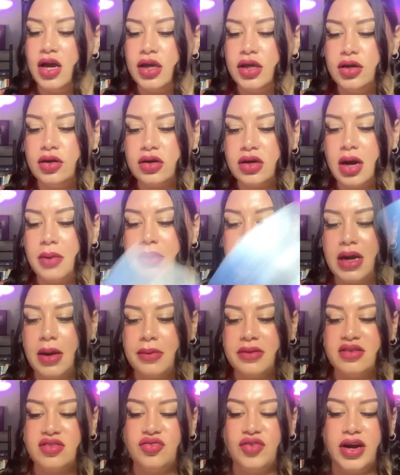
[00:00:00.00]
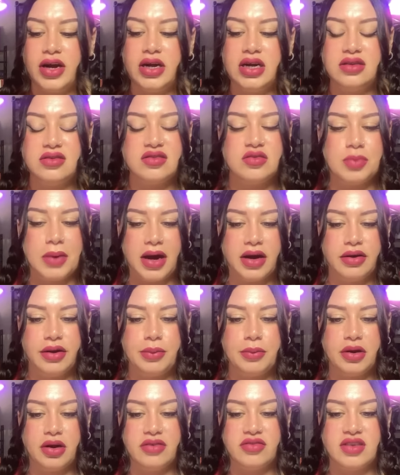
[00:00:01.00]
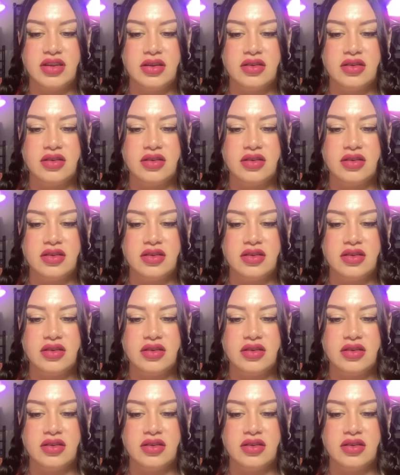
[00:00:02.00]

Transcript: You're coming up with this very inspiring person.